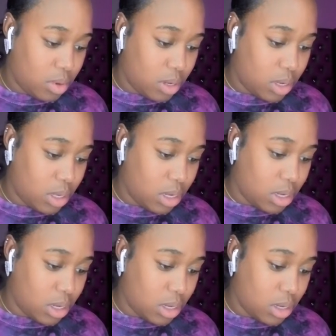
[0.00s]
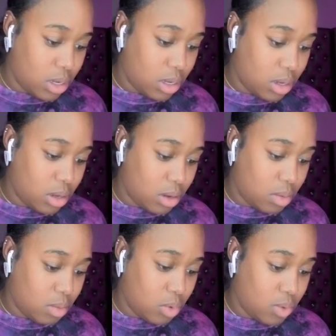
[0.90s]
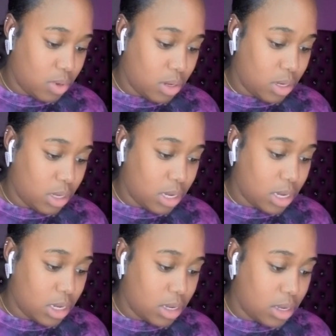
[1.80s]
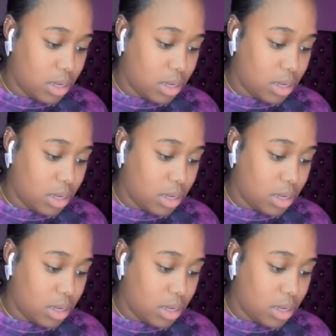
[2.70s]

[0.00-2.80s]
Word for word: and then move to the side.